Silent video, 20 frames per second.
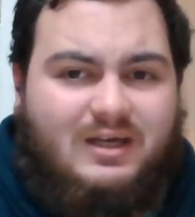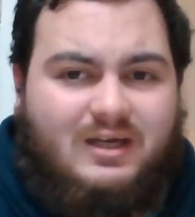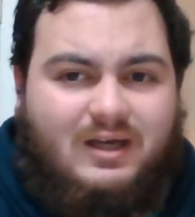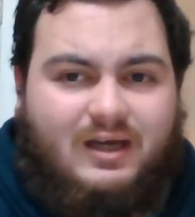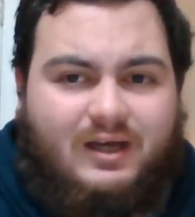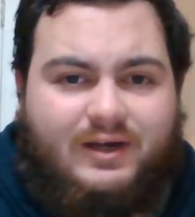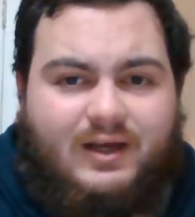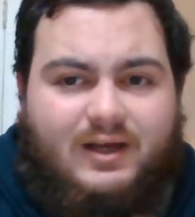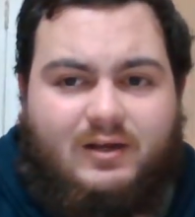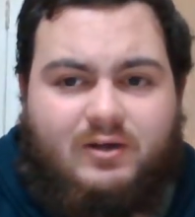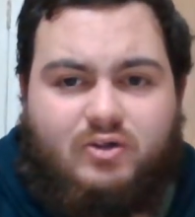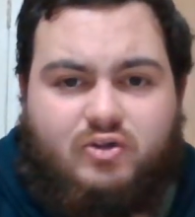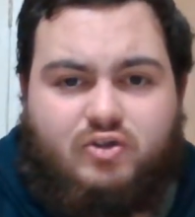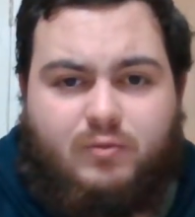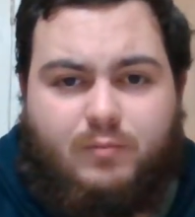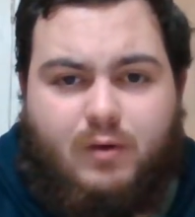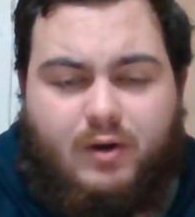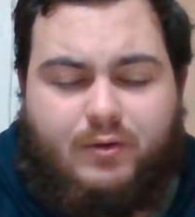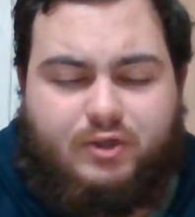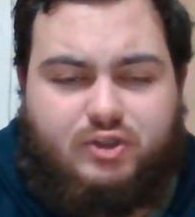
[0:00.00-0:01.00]
And then
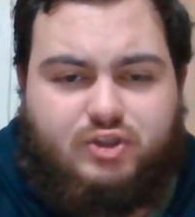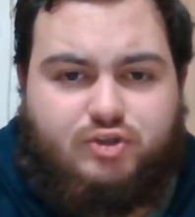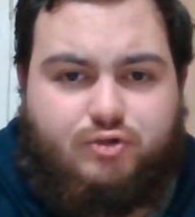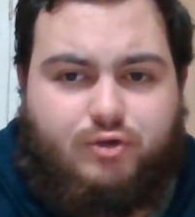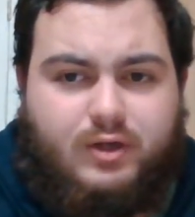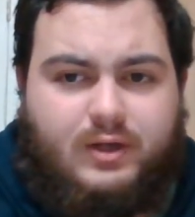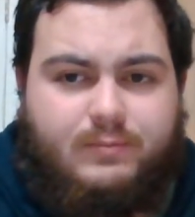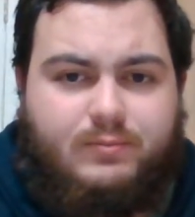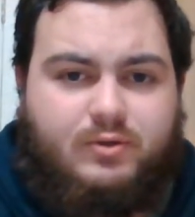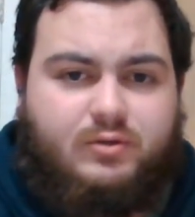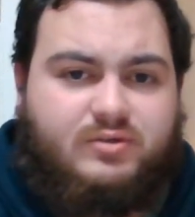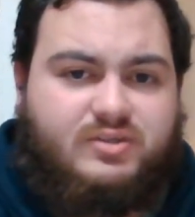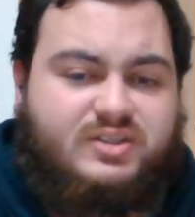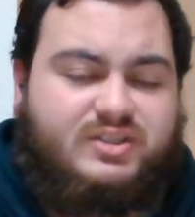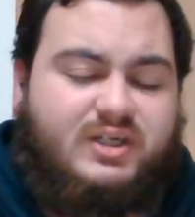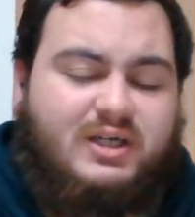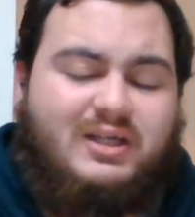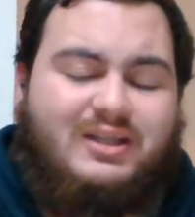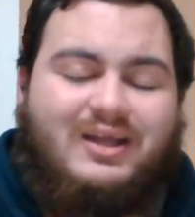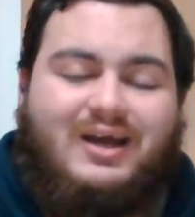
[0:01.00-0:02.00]
tomorrow's stream, you'll
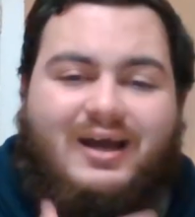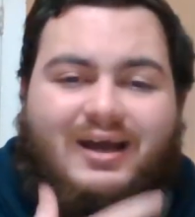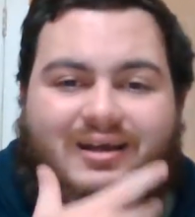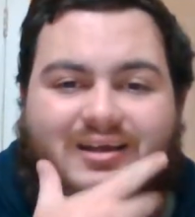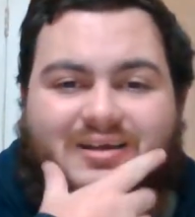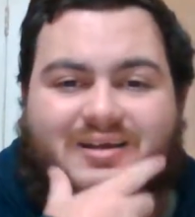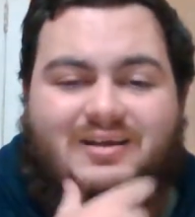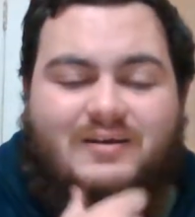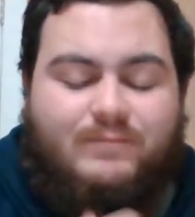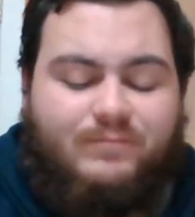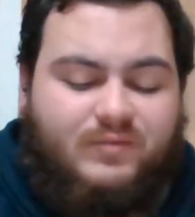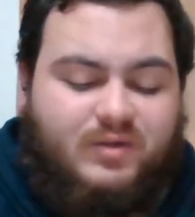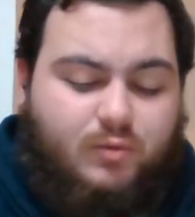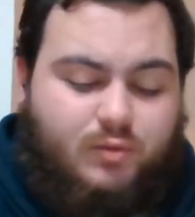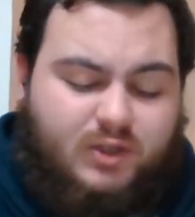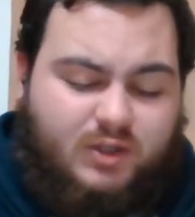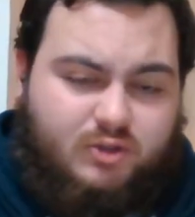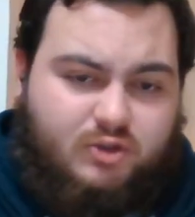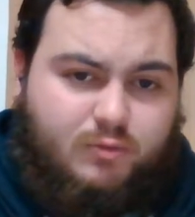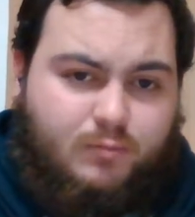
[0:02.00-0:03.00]
see that.
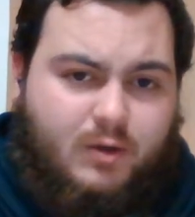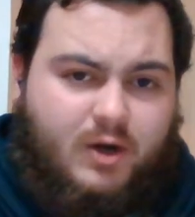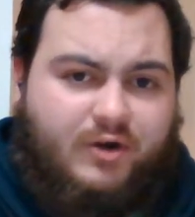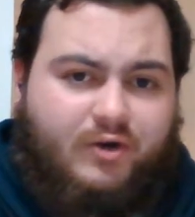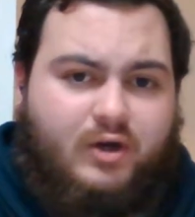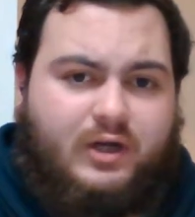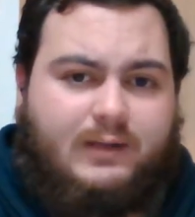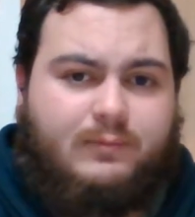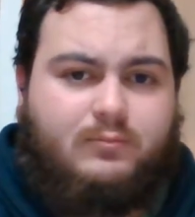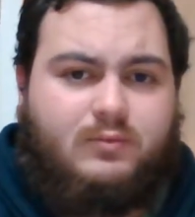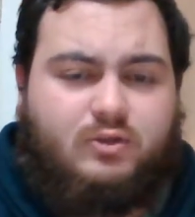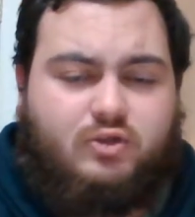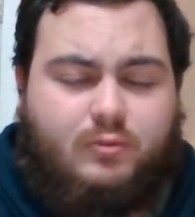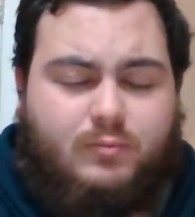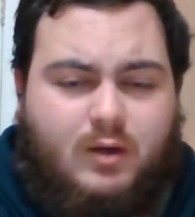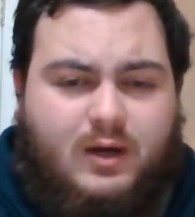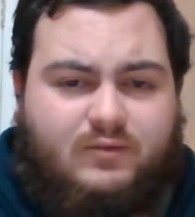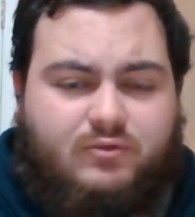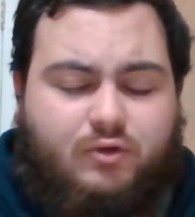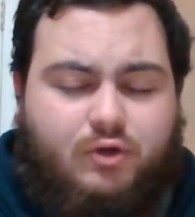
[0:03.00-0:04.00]
Well, tomorrow
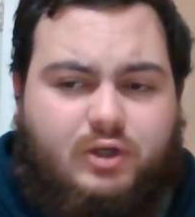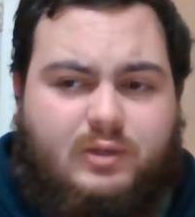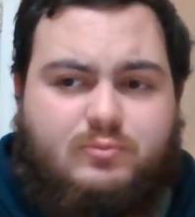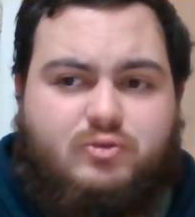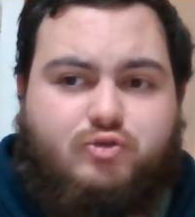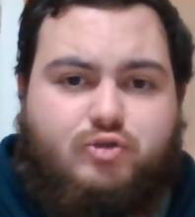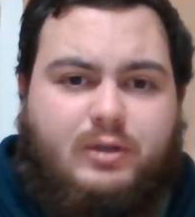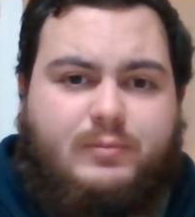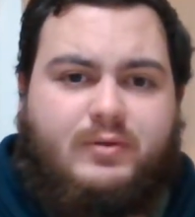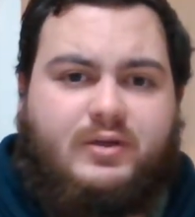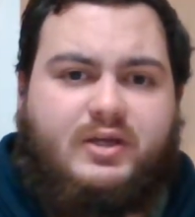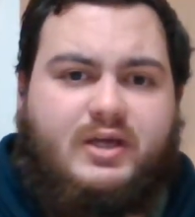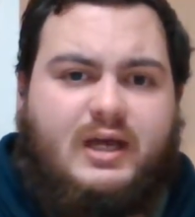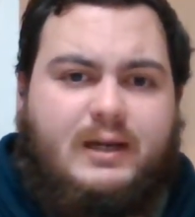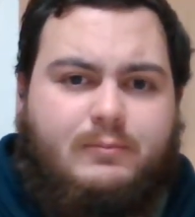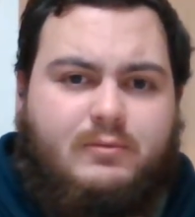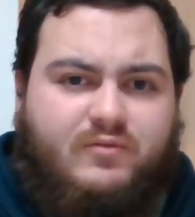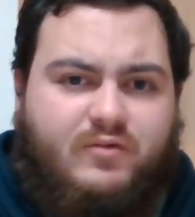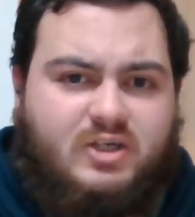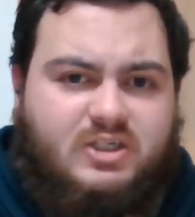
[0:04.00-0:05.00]
afternoon, I'm streaming
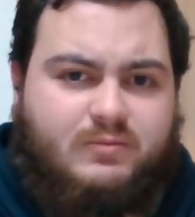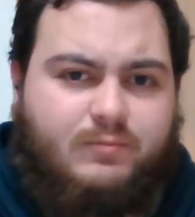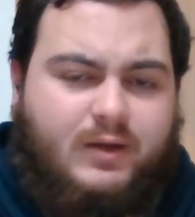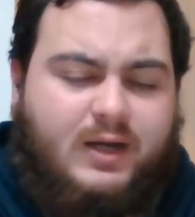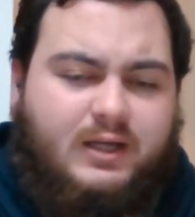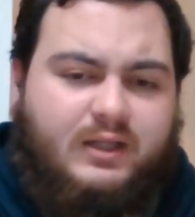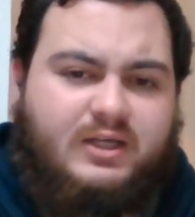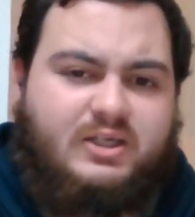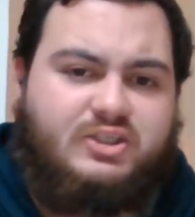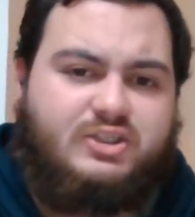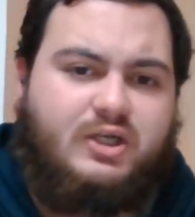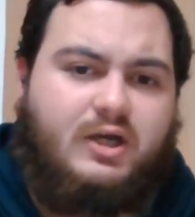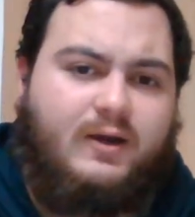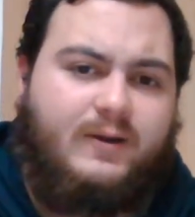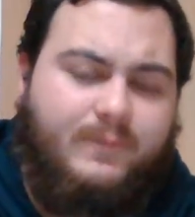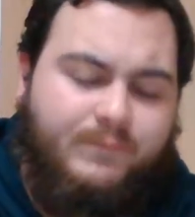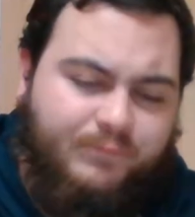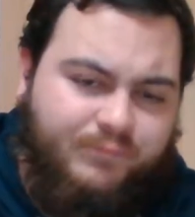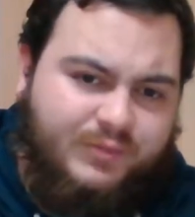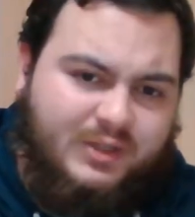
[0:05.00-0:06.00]
Canberra vs Manly. So
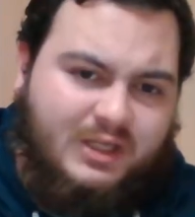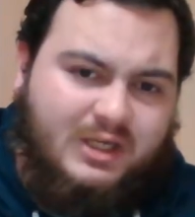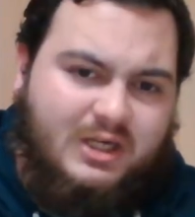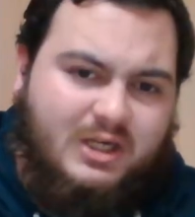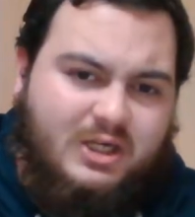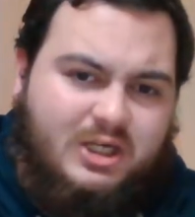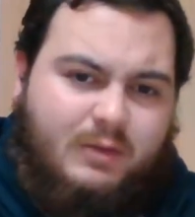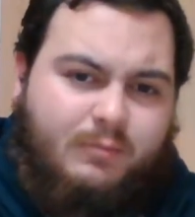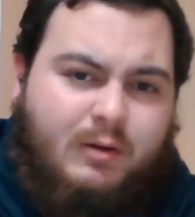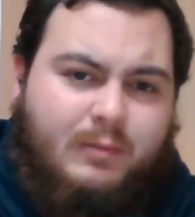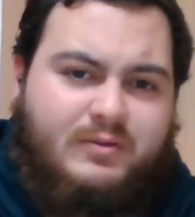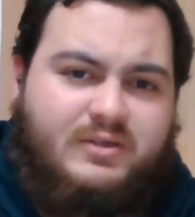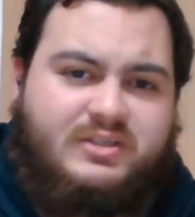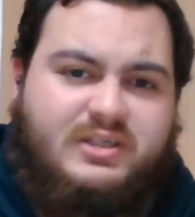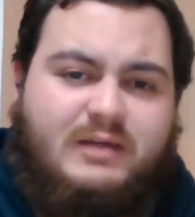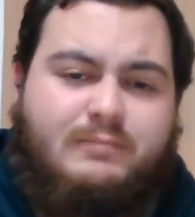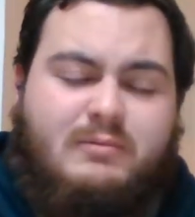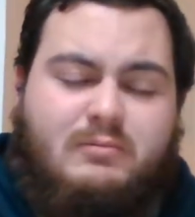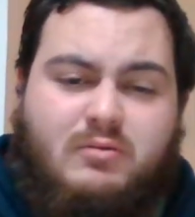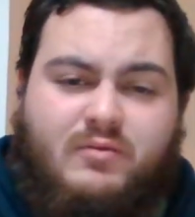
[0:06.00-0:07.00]
you'll probably
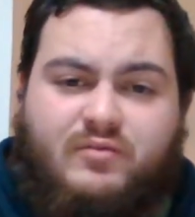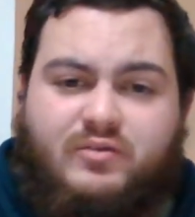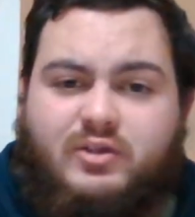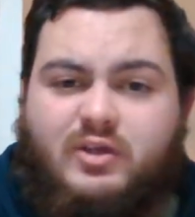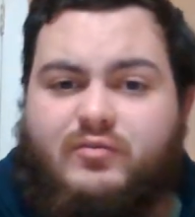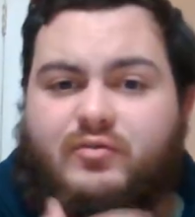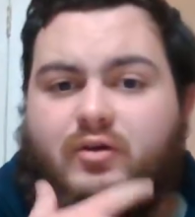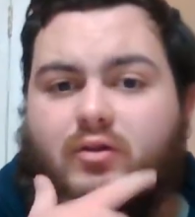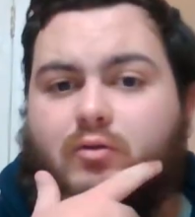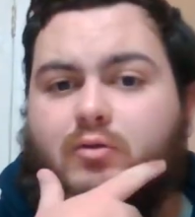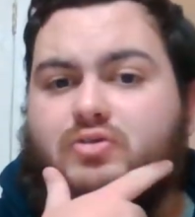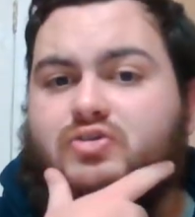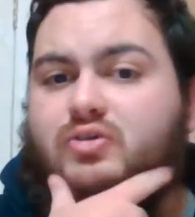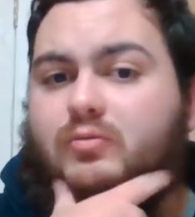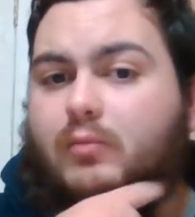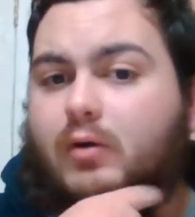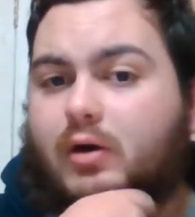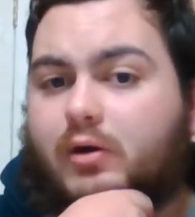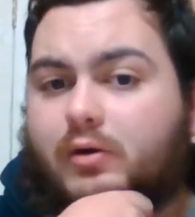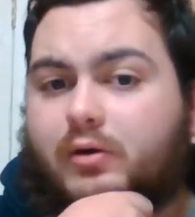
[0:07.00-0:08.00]
see me with a different look
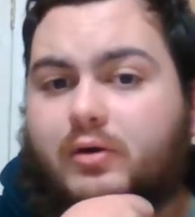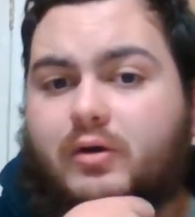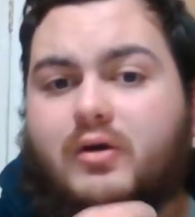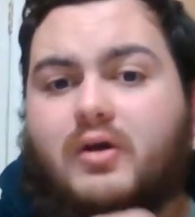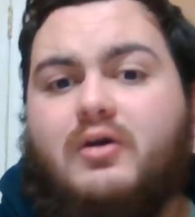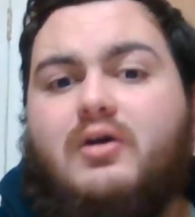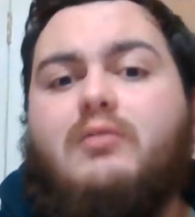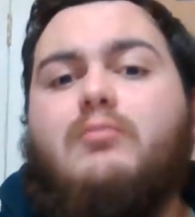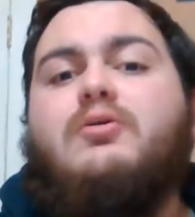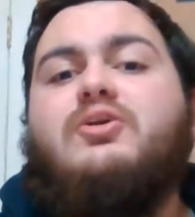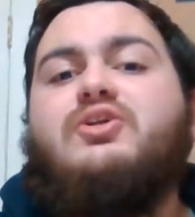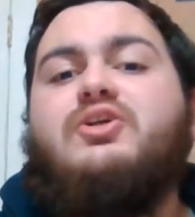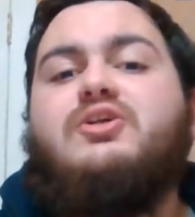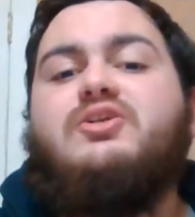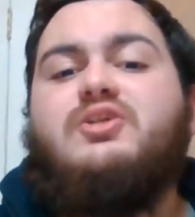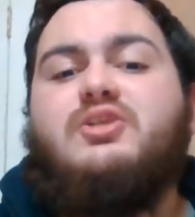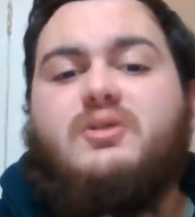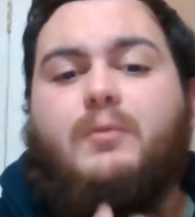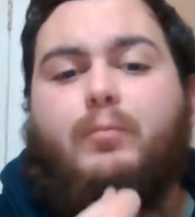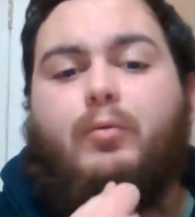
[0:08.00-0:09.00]
tomorrow, which is
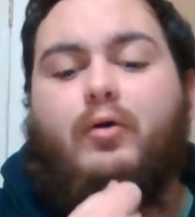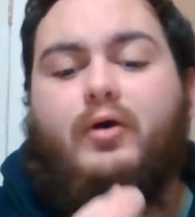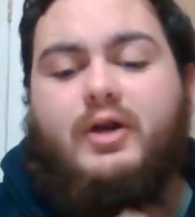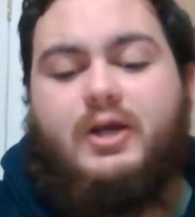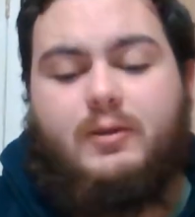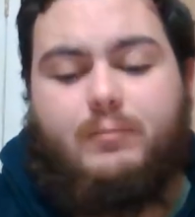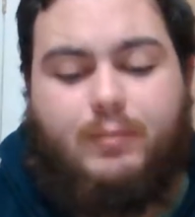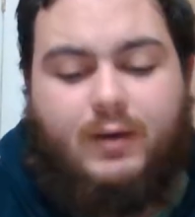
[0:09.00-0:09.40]
disappointing.